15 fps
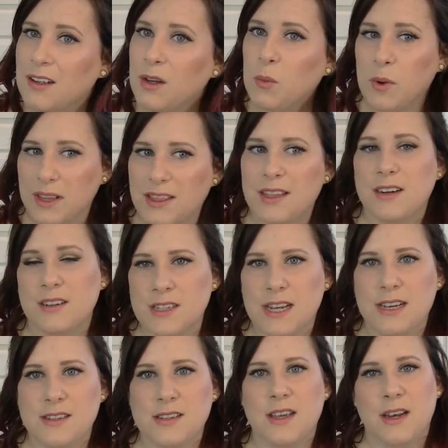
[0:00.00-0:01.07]
what their
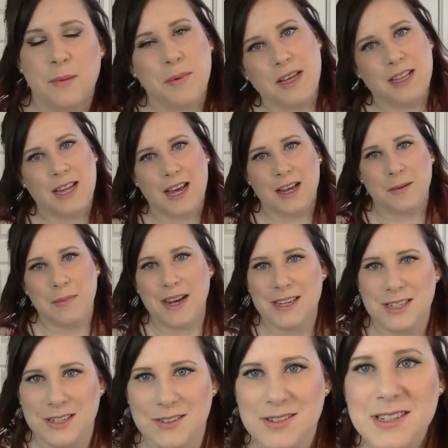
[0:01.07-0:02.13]
day is going to be like. Mine
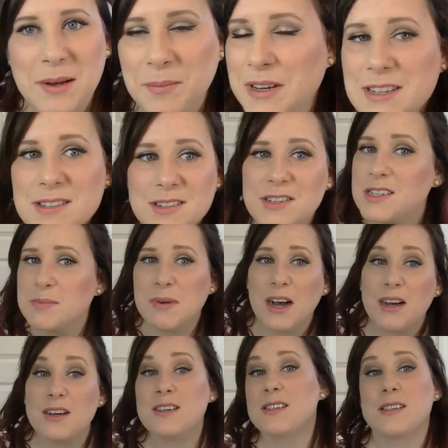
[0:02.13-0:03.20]
do. Some days they're
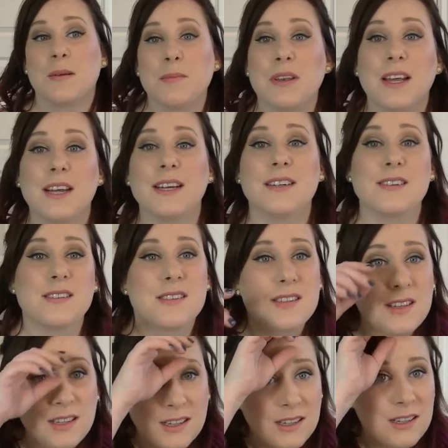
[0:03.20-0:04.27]
small, some
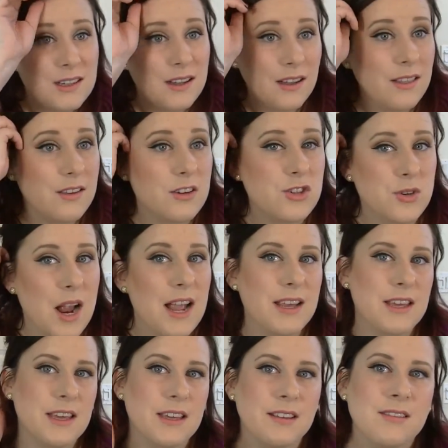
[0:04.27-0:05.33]
days they're
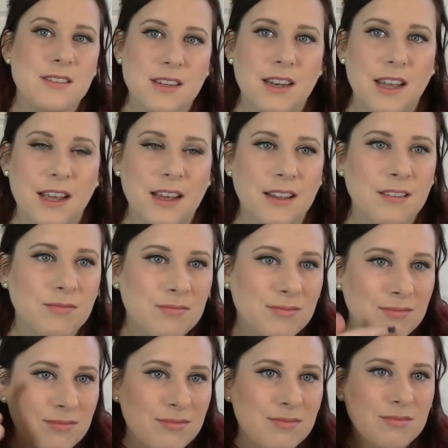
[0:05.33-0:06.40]
draggy. Today,
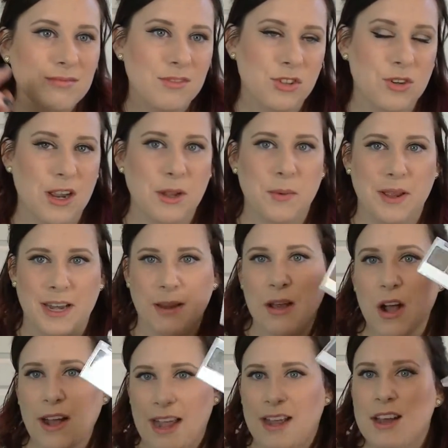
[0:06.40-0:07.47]
drag queenie.
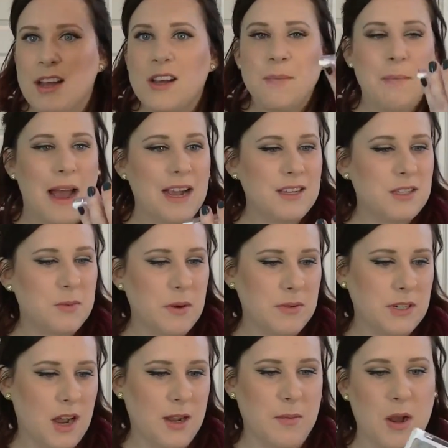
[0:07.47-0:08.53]
Okay, back to what we're
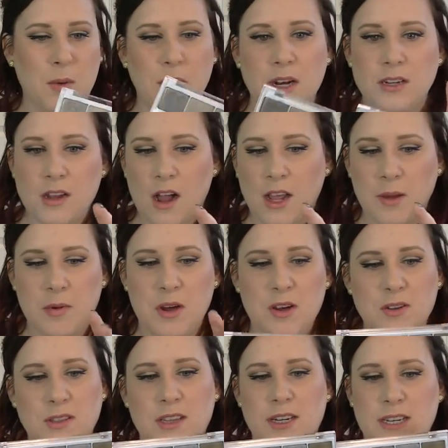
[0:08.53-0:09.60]
talking about. We were talking
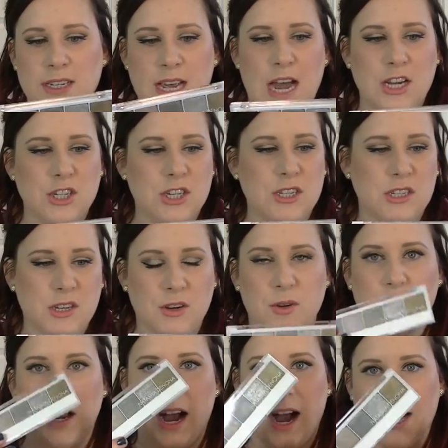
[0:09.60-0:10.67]
about the Natasha
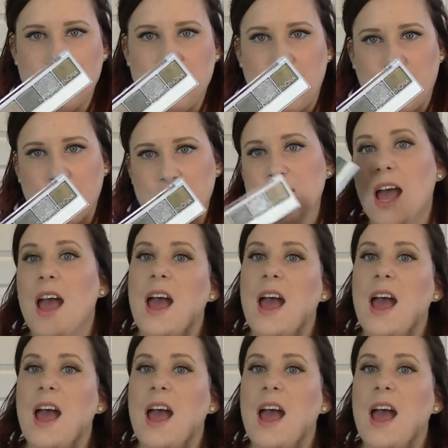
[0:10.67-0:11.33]
Denona eyeshadows.